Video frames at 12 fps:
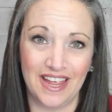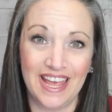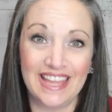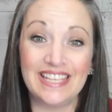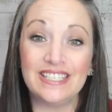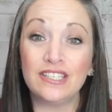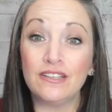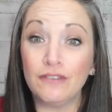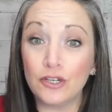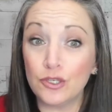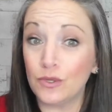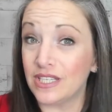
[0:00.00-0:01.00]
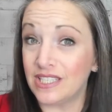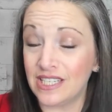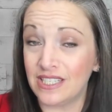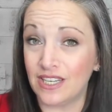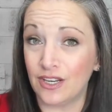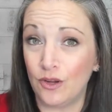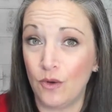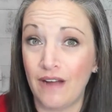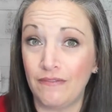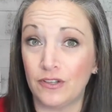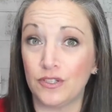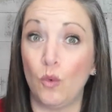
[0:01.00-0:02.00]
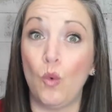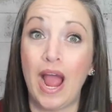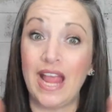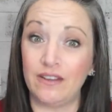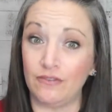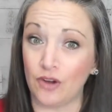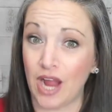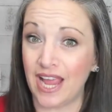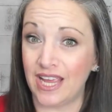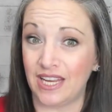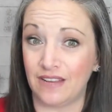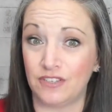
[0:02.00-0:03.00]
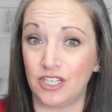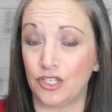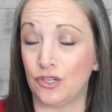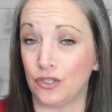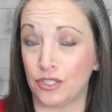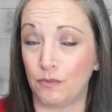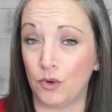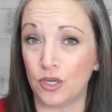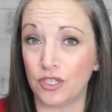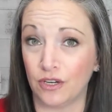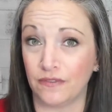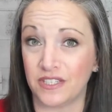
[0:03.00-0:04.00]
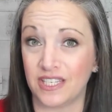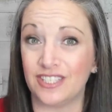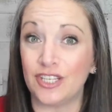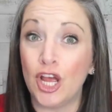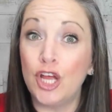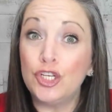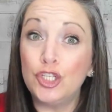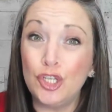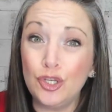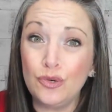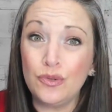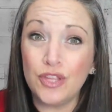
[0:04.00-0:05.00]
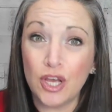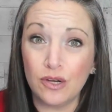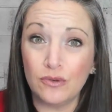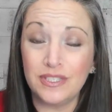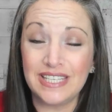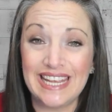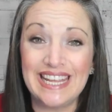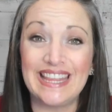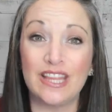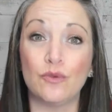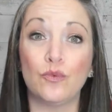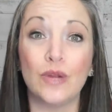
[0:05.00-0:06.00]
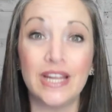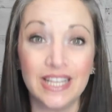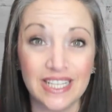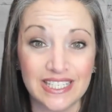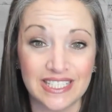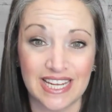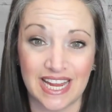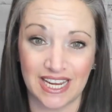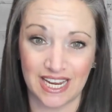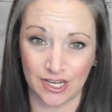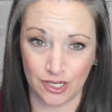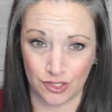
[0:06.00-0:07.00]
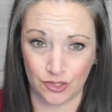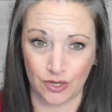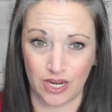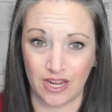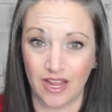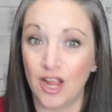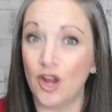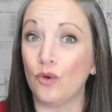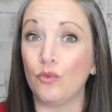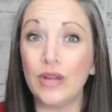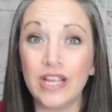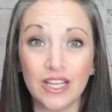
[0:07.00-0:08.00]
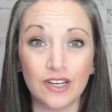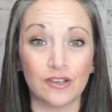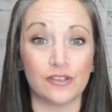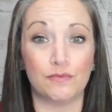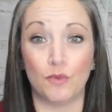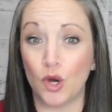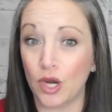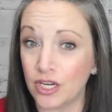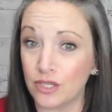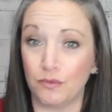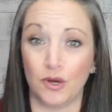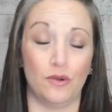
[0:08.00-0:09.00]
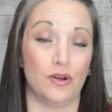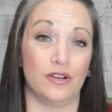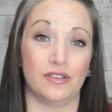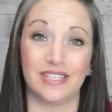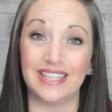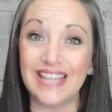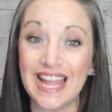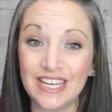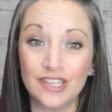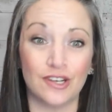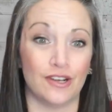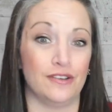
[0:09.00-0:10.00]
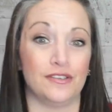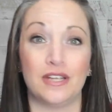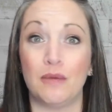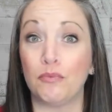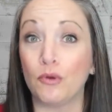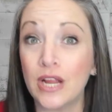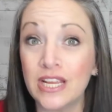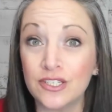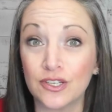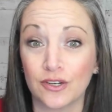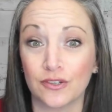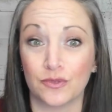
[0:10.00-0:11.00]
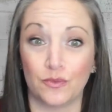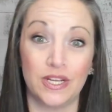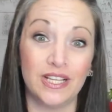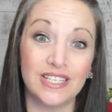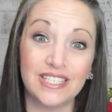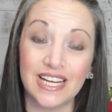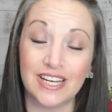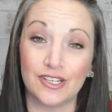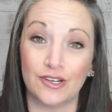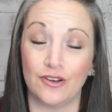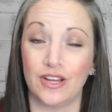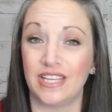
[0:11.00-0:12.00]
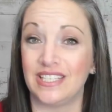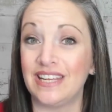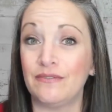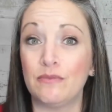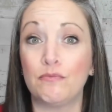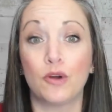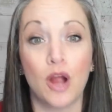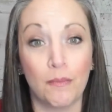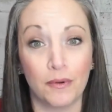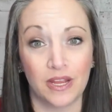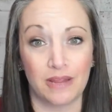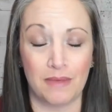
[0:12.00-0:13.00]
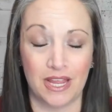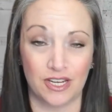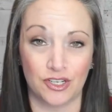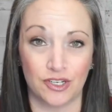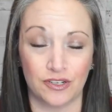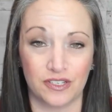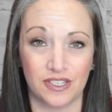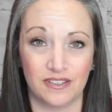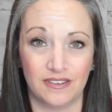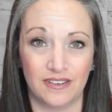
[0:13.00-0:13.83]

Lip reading: This is a virtual assistant who offers a wide variety of digital support services to those in the real estate industry. Realtors, mortgage brokers, lenders, appraisers, real estate attorneys, even property managers.